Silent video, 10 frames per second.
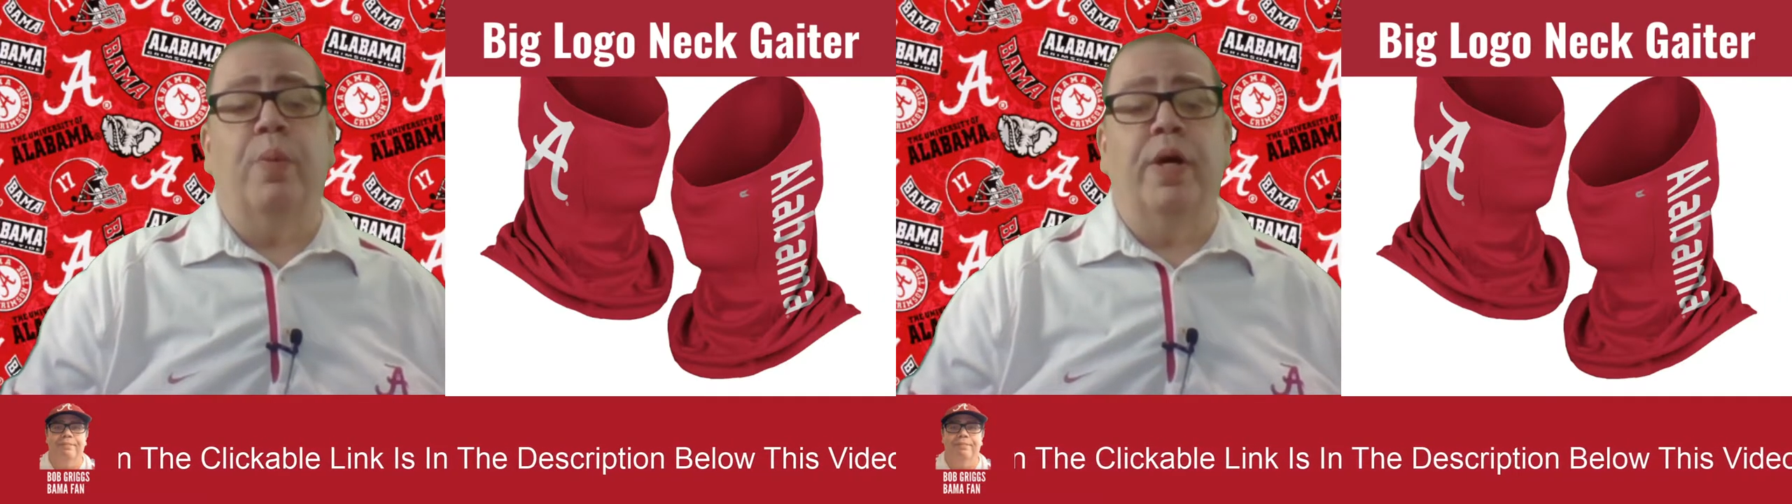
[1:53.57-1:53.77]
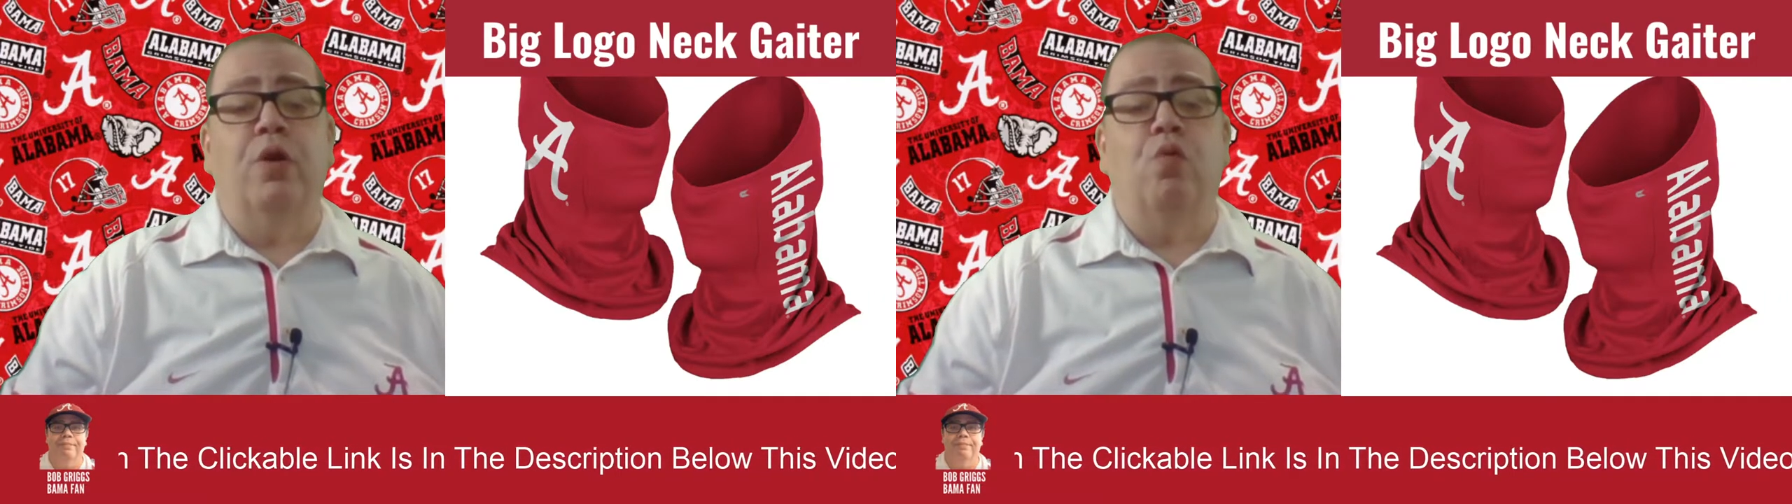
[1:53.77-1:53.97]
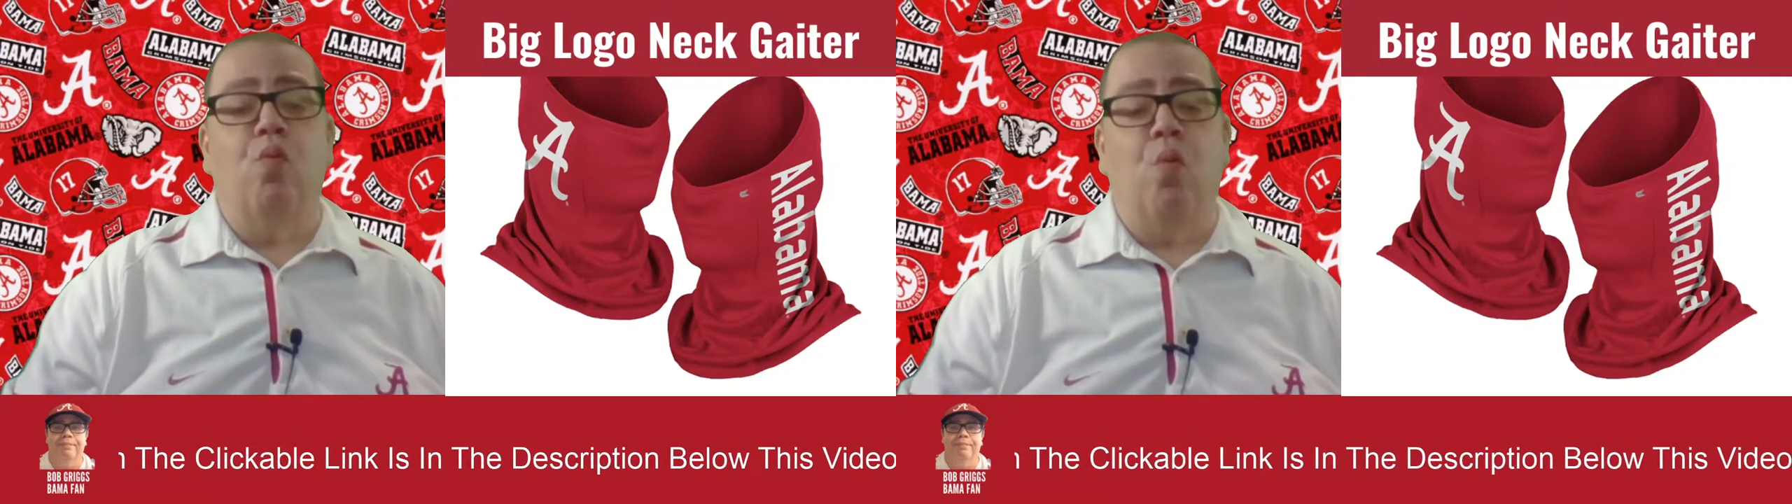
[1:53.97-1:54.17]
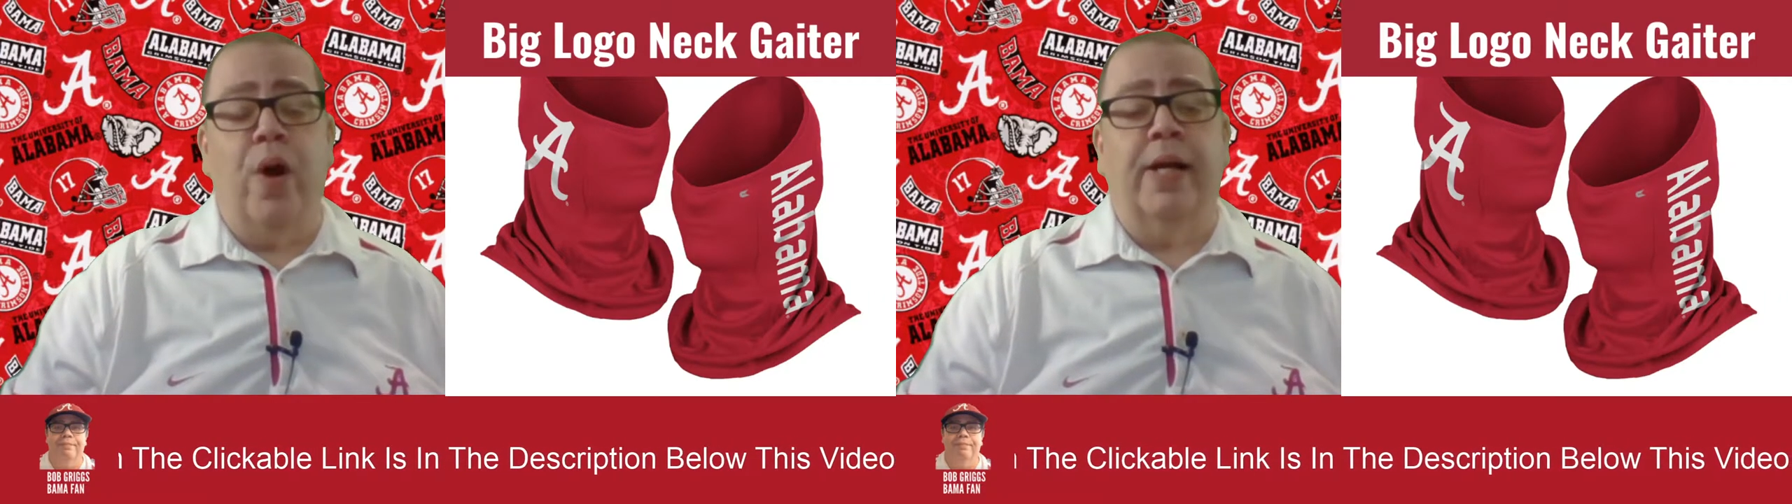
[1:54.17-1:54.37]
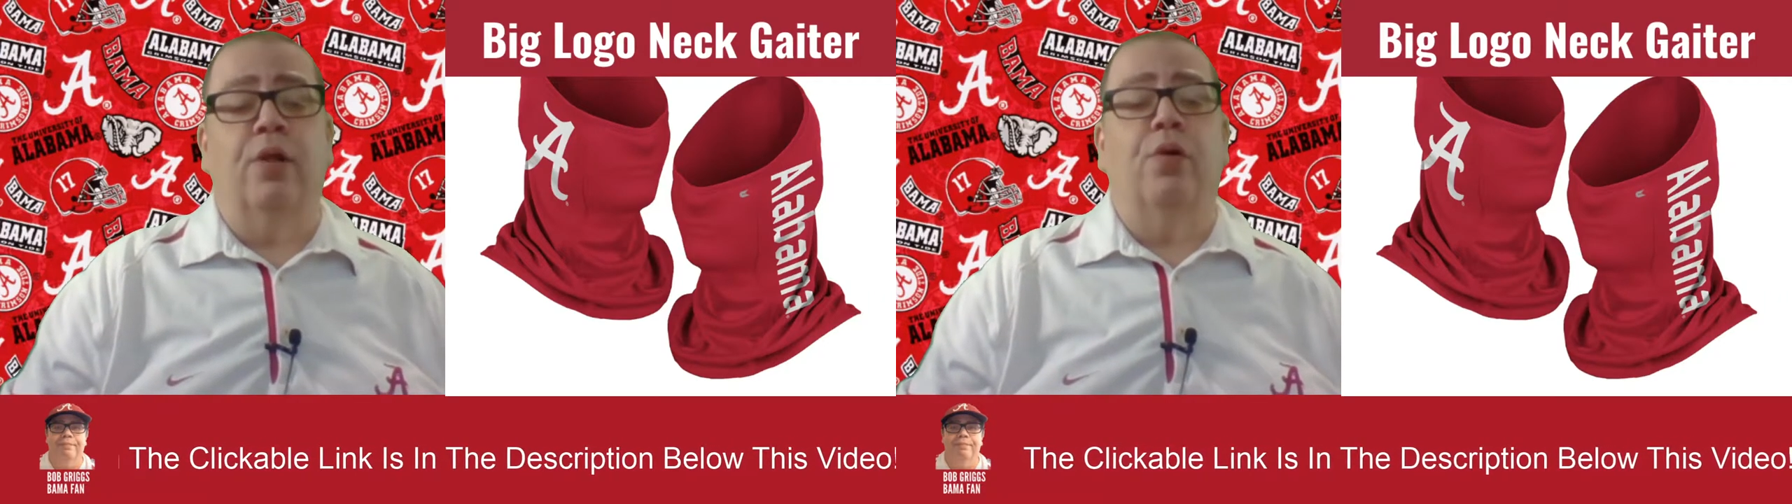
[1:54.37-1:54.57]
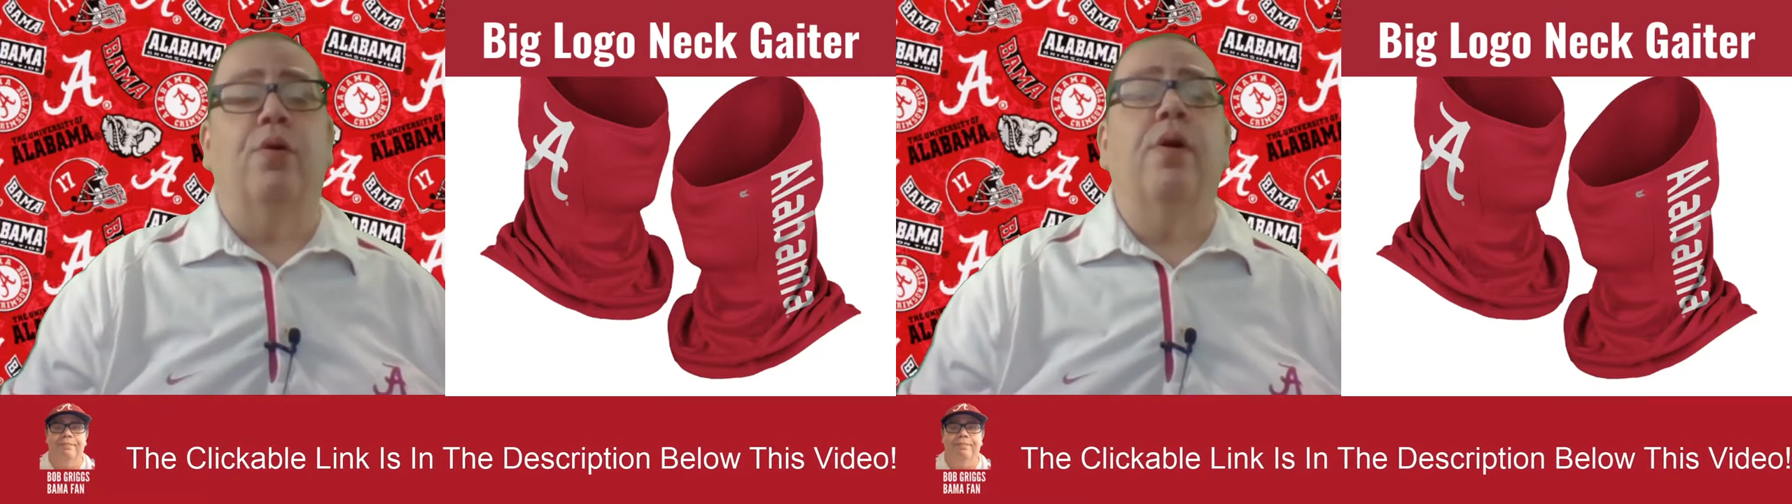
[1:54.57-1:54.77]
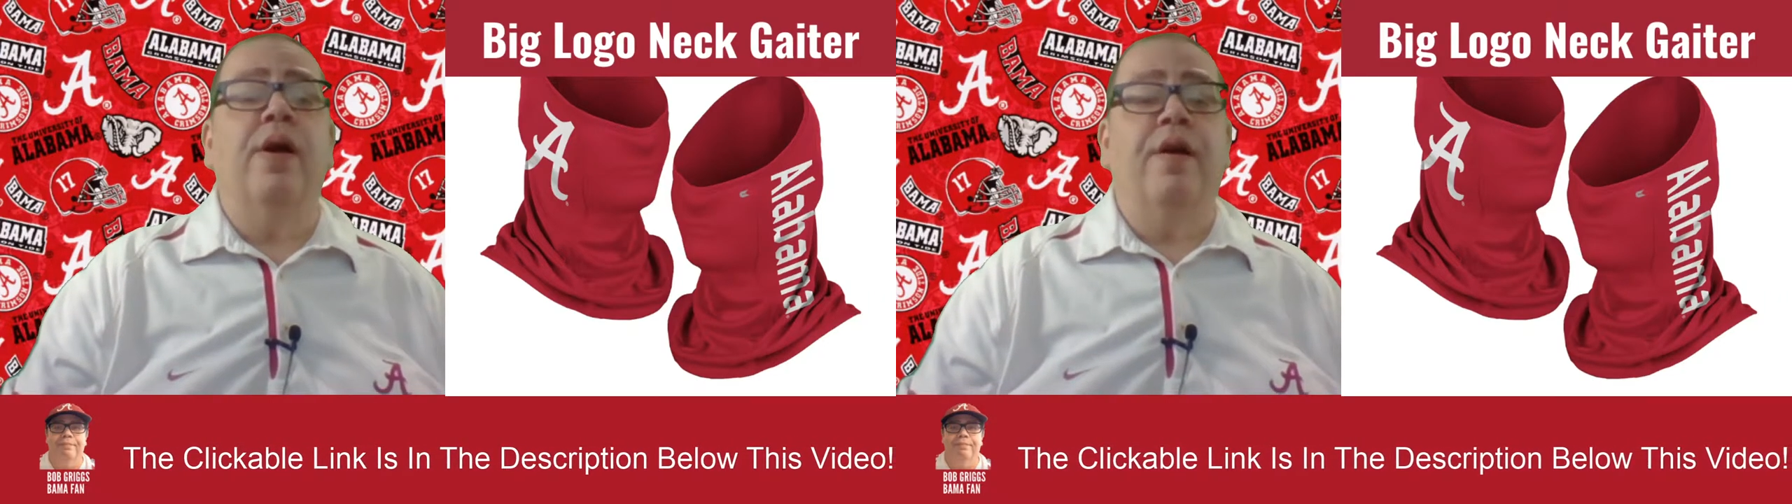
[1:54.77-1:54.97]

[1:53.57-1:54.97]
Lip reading: be your regular